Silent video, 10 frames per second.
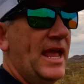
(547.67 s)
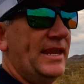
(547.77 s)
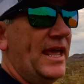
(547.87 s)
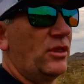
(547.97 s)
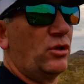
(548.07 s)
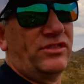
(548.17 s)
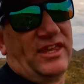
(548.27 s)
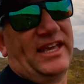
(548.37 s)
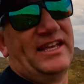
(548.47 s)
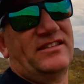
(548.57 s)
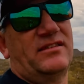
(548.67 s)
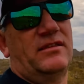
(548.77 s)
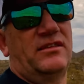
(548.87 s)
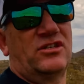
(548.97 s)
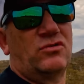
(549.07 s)
Now the good thing is
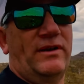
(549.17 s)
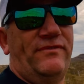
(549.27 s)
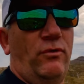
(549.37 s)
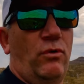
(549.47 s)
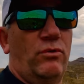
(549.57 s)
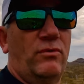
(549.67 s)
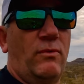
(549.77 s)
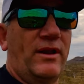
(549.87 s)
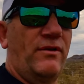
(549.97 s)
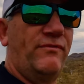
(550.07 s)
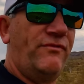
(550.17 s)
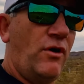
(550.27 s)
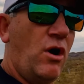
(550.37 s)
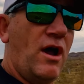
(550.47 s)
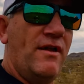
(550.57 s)
the
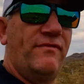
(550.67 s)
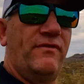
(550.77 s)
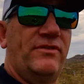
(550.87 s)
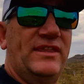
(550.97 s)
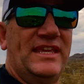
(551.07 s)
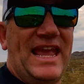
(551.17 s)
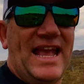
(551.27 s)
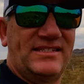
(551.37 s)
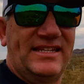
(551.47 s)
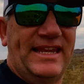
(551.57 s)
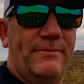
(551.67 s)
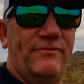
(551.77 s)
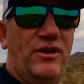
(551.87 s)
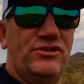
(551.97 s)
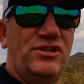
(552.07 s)
24-105, the STM
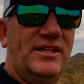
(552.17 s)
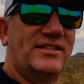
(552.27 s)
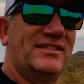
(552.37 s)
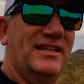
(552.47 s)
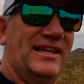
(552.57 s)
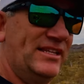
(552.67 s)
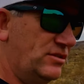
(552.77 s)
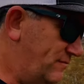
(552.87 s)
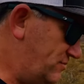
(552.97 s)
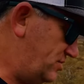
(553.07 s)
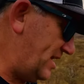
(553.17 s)
version, that's the lens I've